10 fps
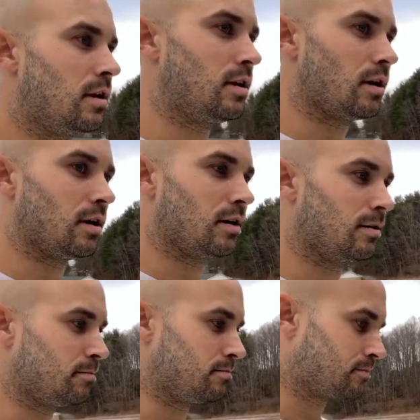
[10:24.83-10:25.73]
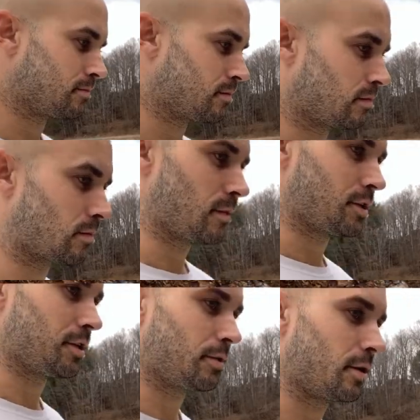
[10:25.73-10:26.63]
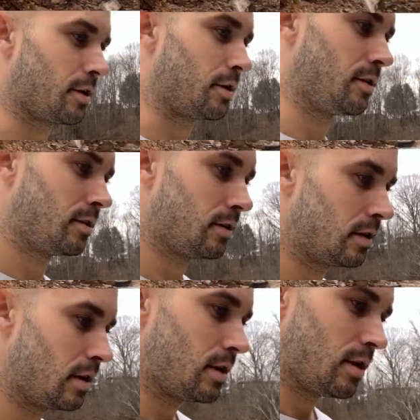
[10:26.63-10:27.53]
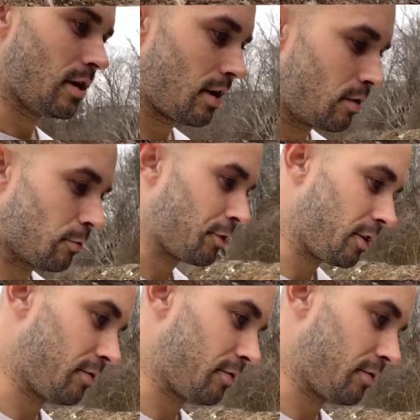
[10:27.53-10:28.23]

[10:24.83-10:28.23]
I tell you what, I don't really